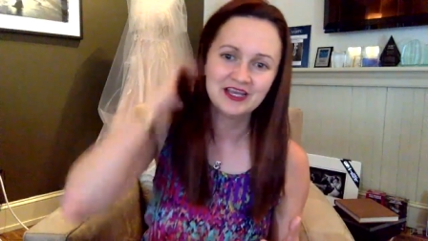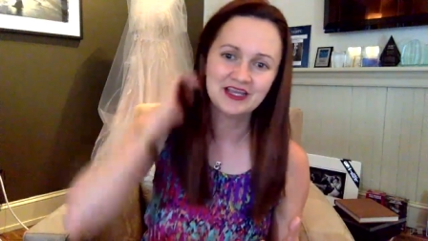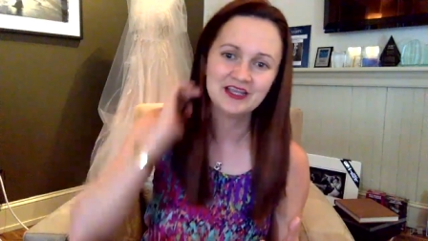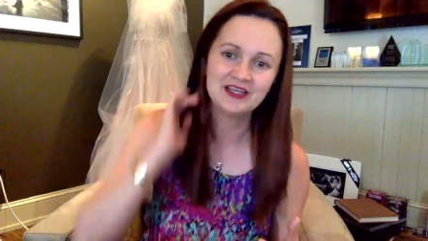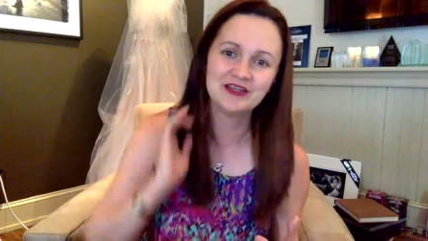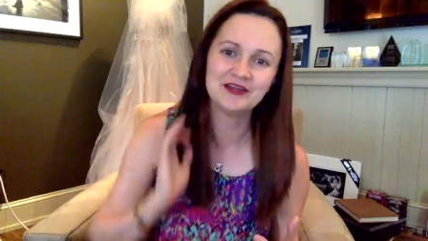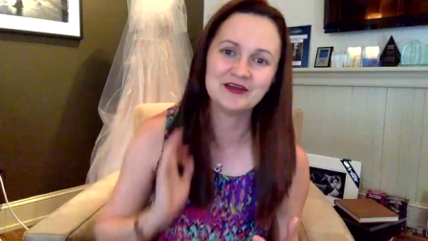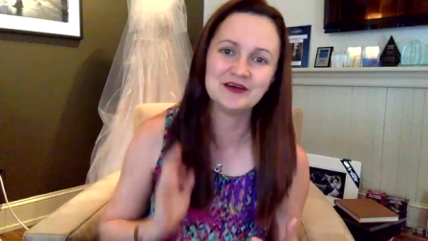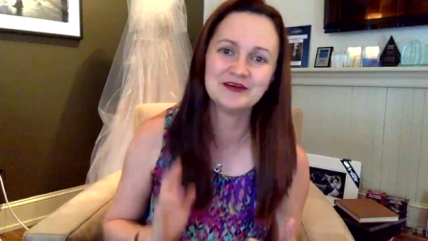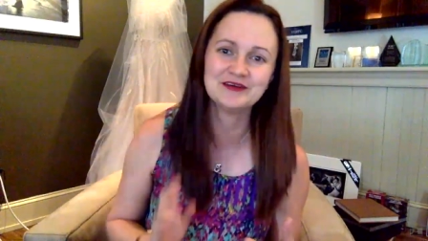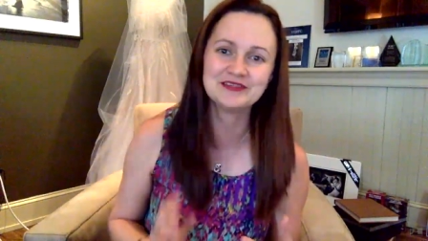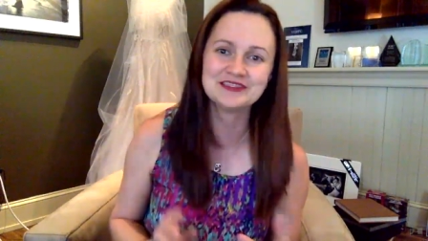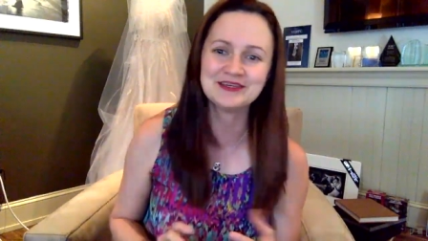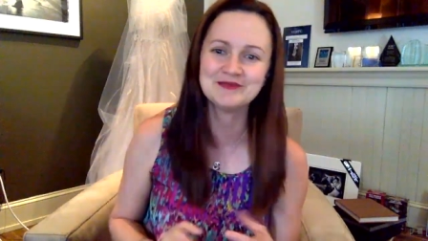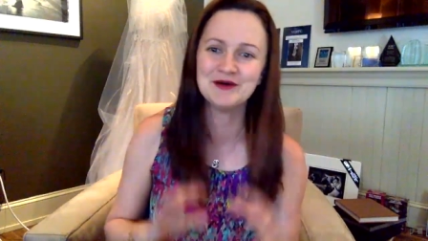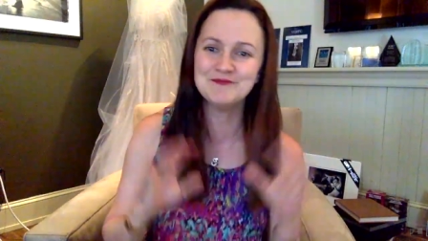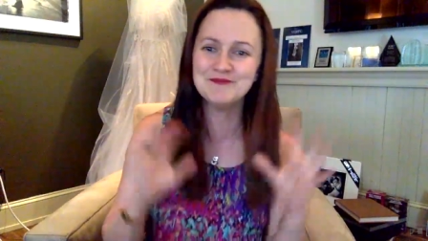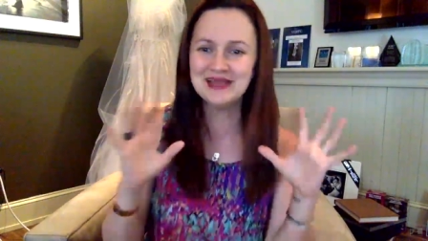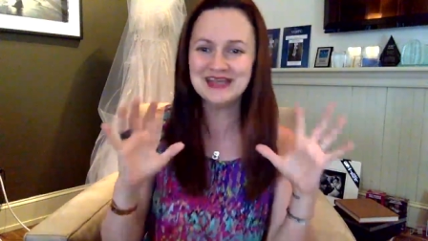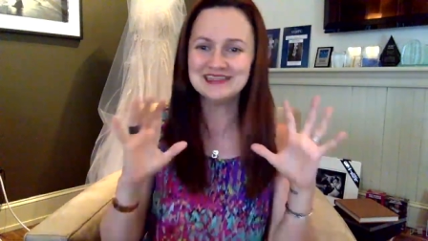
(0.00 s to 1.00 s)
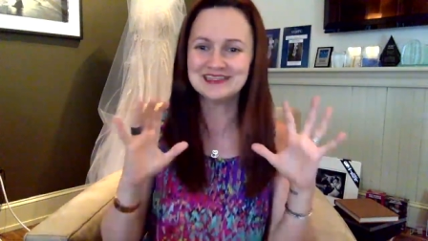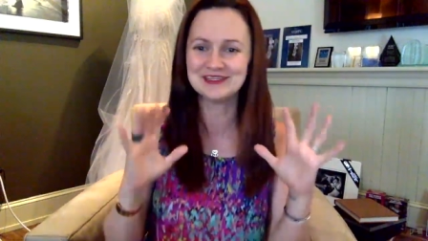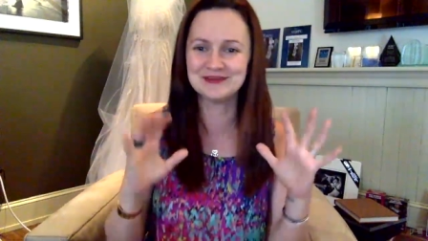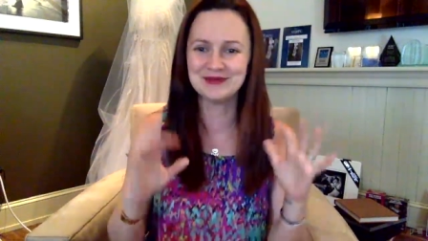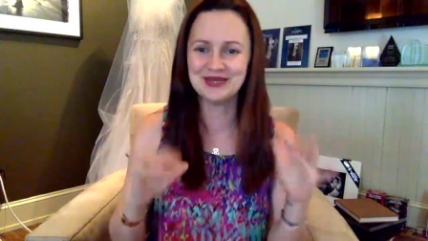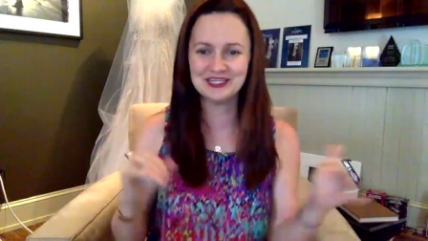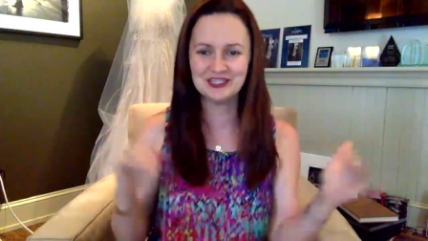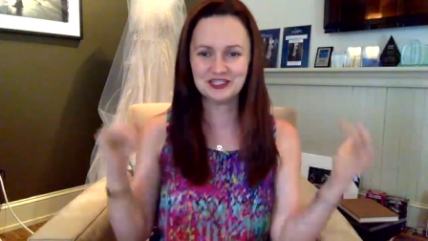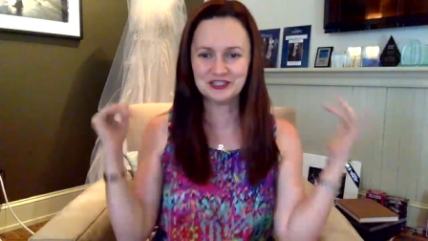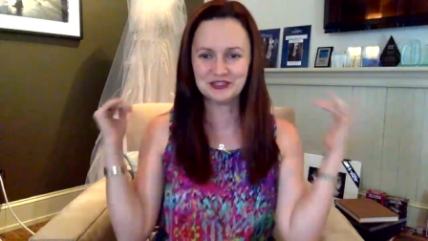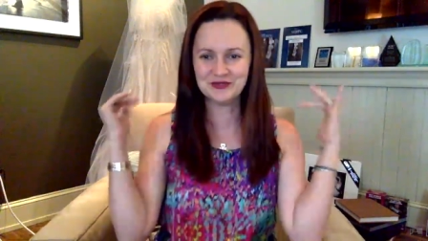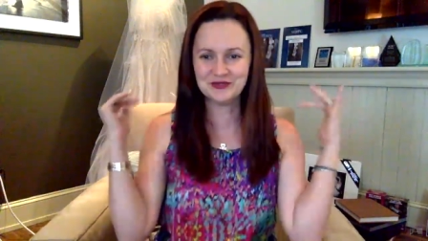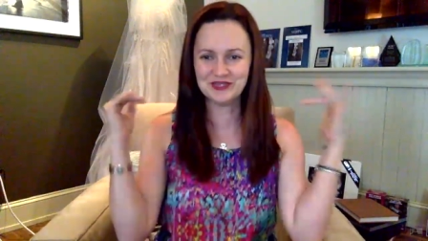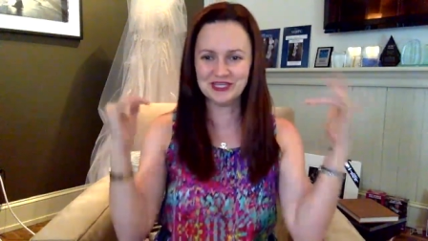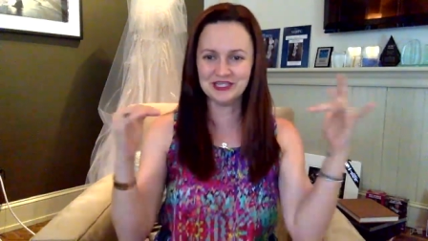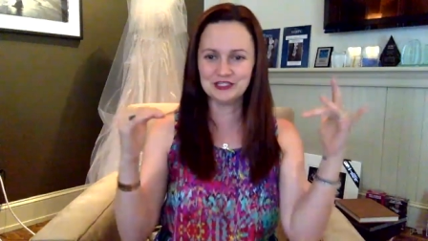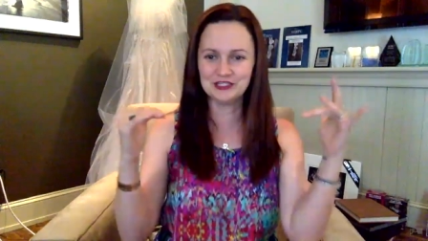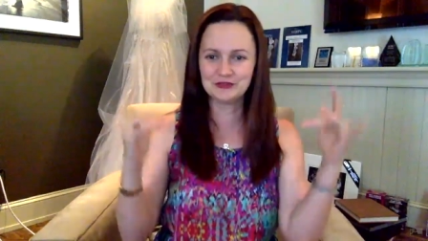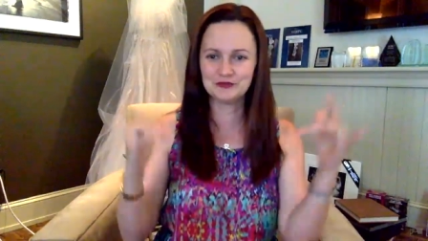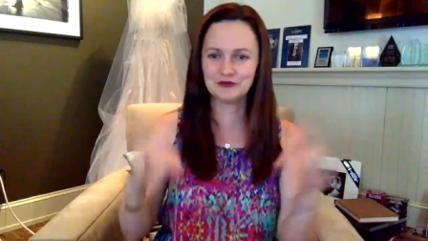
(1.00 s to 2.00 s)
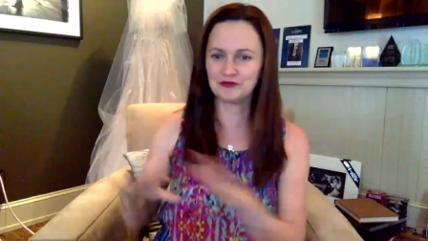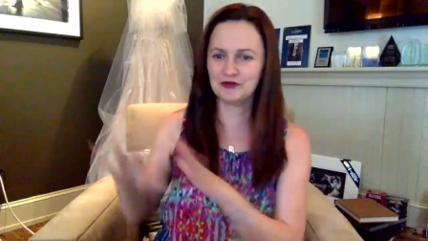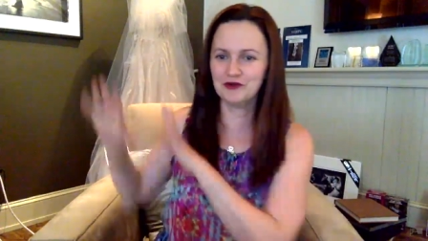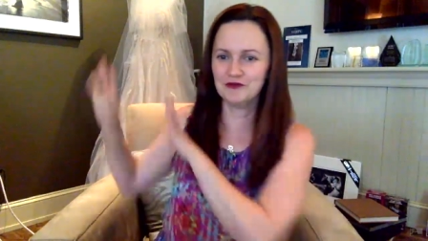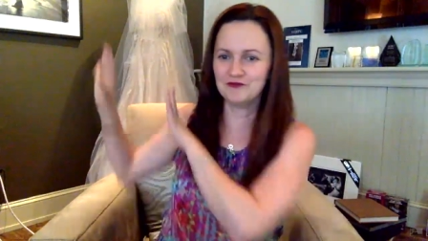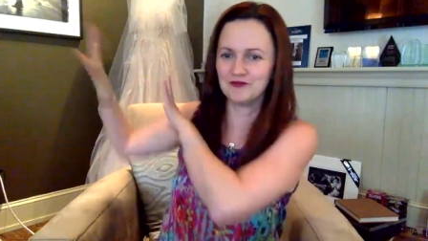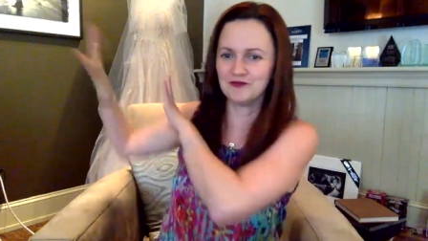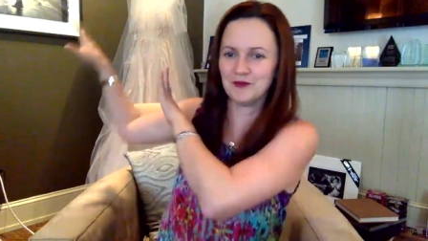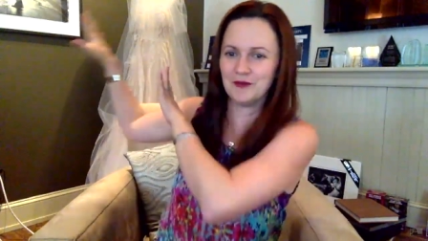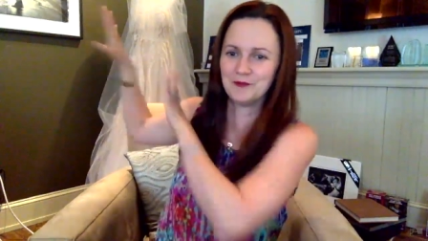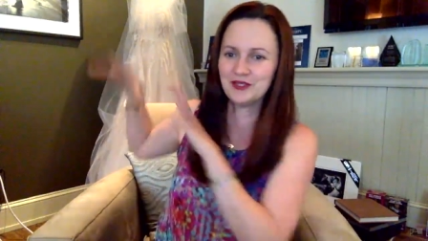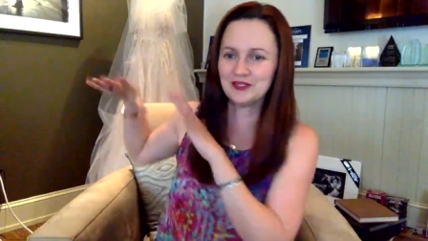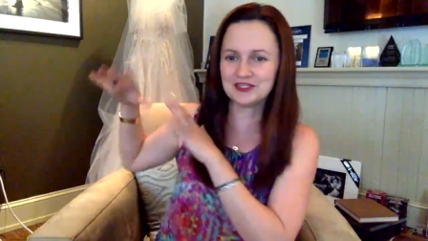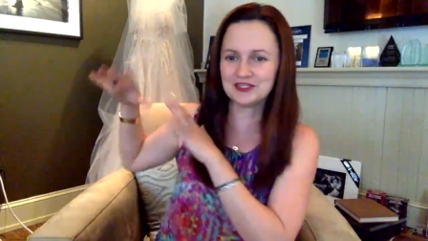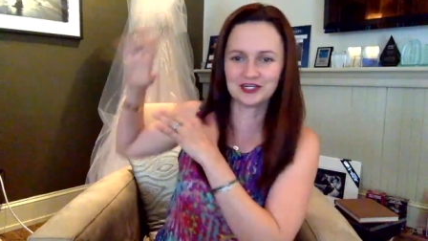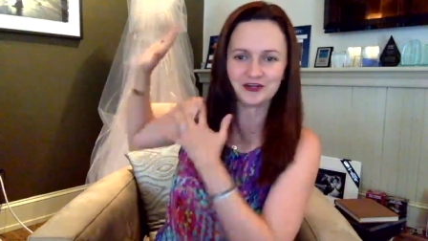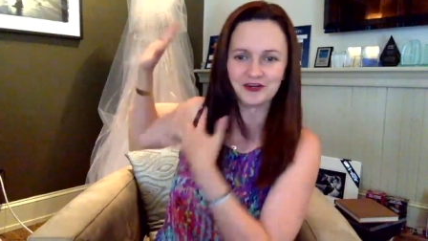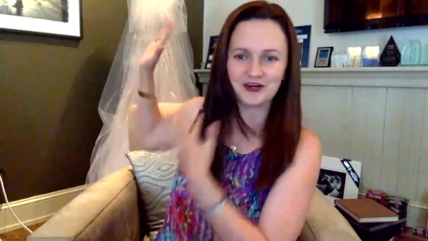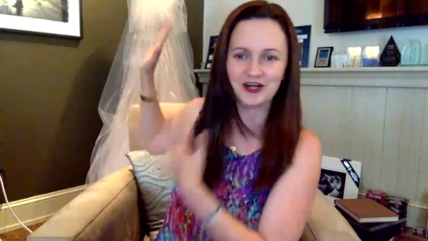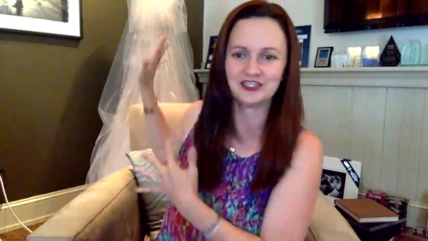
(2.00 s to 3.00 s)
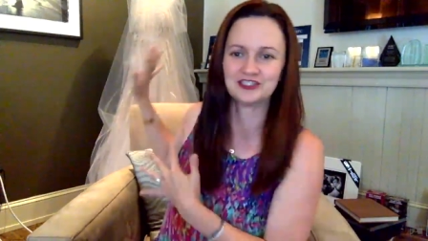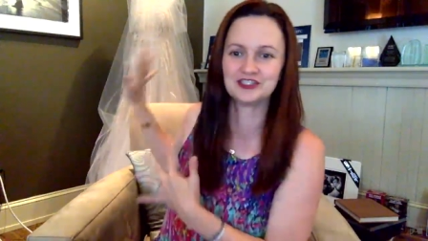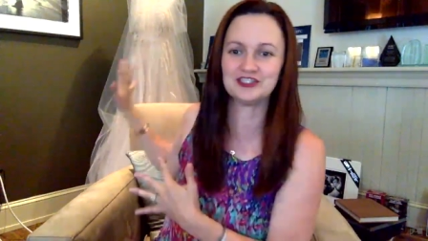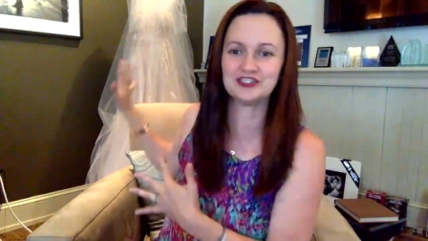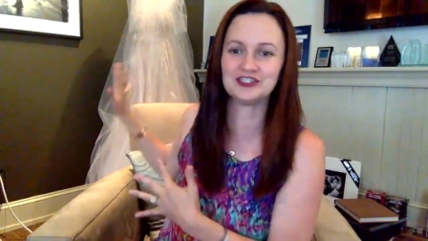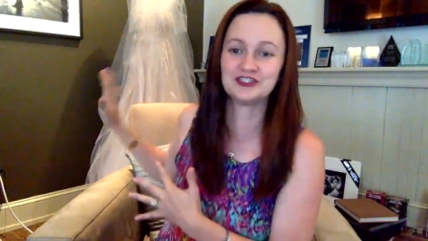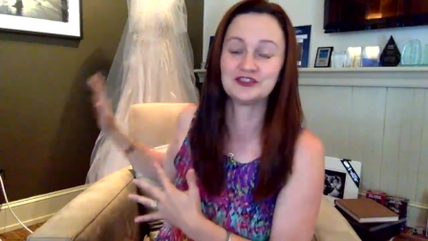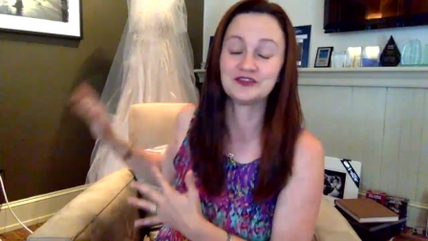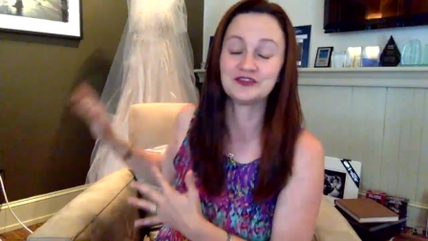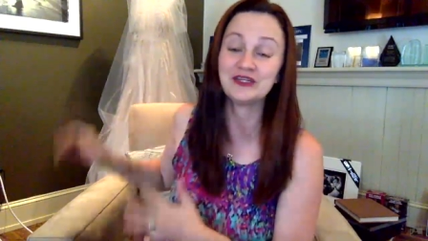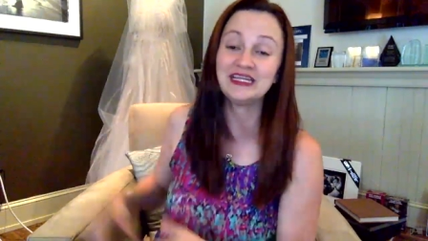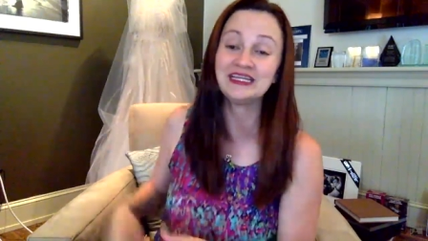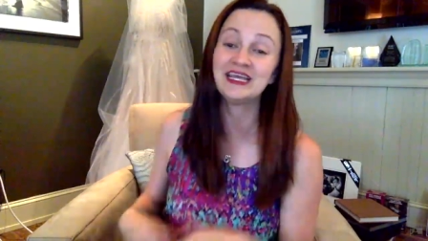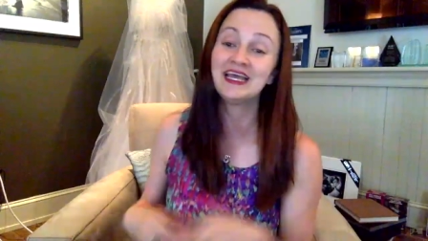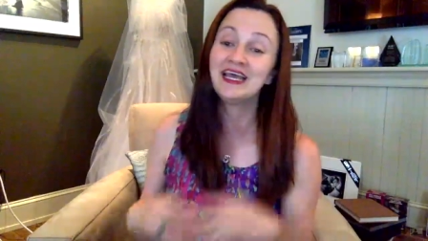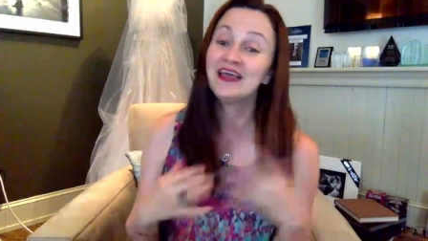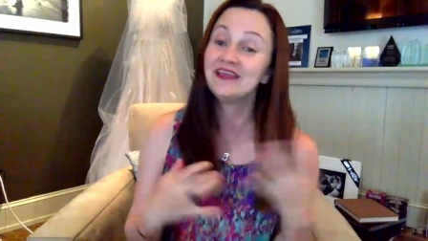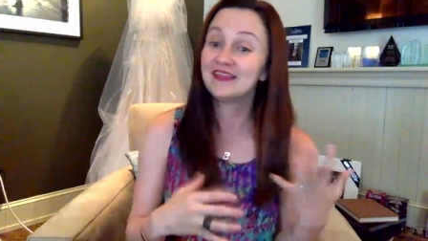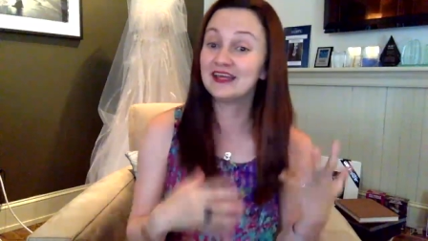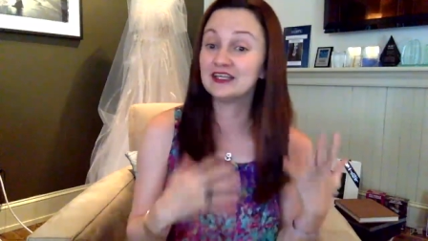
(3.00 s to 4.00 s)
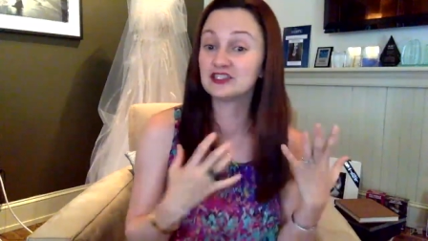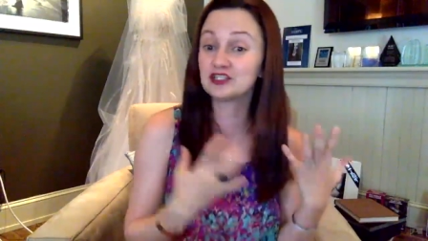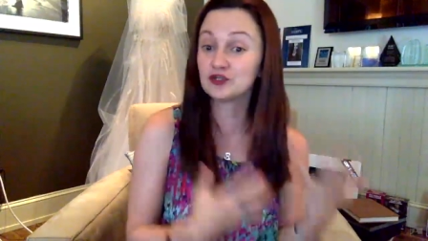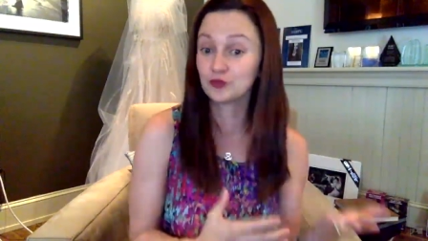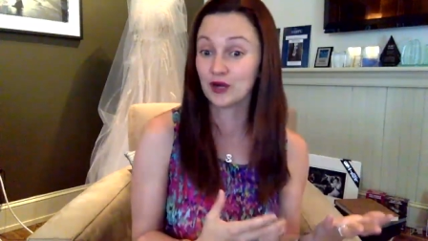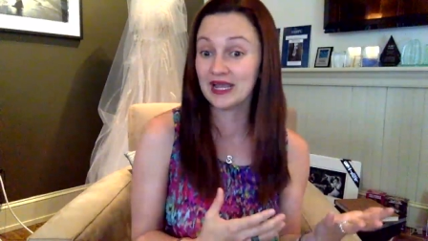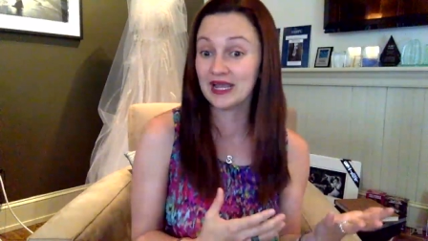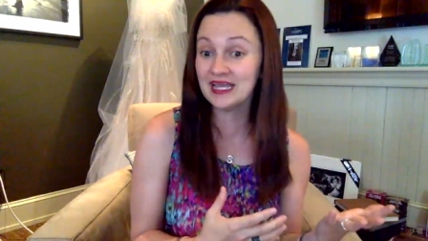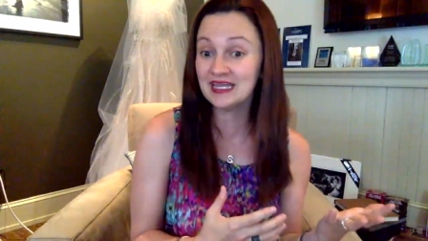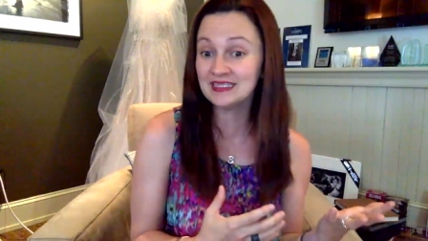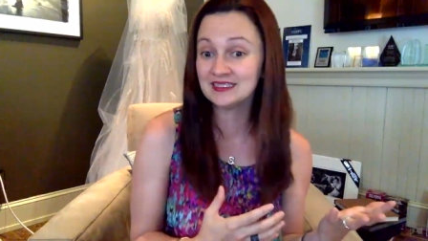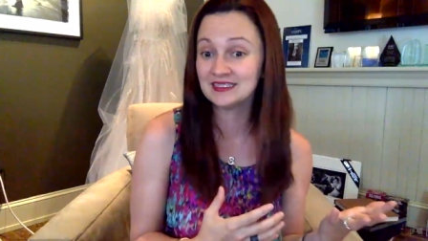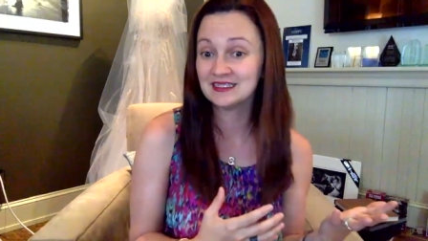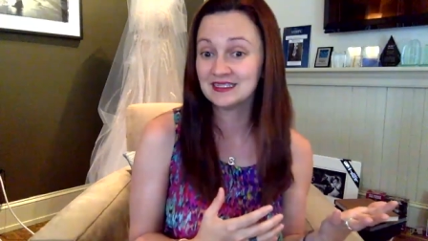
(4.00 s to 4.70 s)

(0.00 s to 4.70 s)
you know, some amazing way to shoot into a room from a building across the street, that's great.